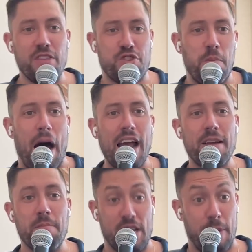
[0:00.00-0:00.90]
so my
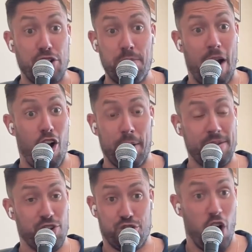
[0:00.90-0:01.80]
especially my argument
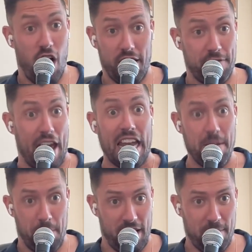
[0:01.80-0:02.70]
to Sean, if
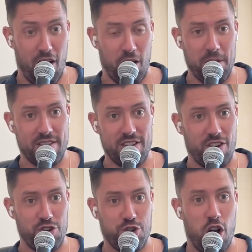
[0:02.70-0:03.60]
anybody, my argument is this
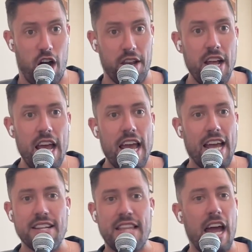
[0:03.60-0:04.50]
on Sean,
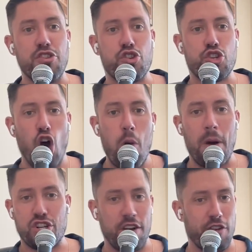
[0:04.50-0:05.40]
is that so
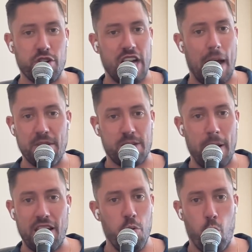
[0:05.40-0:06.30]
much of your time is
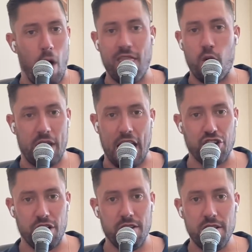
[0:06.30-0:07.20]
spent in one
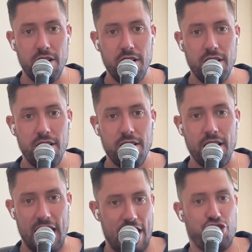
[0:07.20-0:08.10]
location.
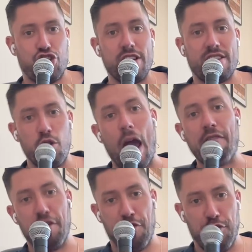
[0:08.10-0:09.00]
It's just you
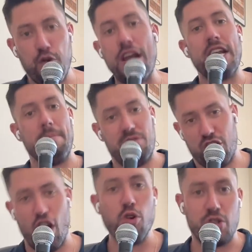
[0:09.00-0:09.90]
have the freedom to
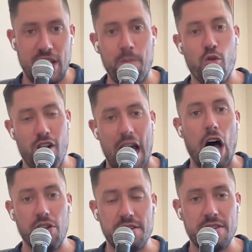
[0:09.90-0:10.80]
go somewhere
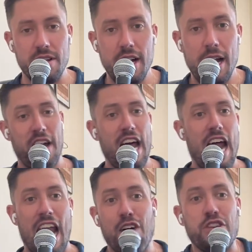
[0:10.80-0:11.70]
else.
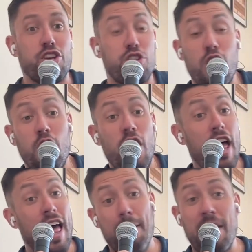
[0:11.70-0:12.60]
And I was like, so
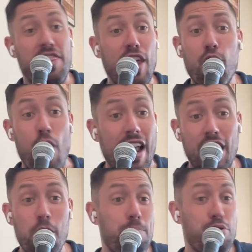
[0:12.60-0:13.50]
I mean,
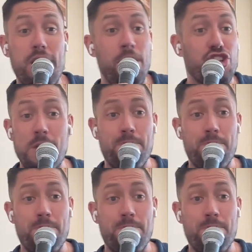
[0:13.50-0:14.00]
theoretically, you're pretty much in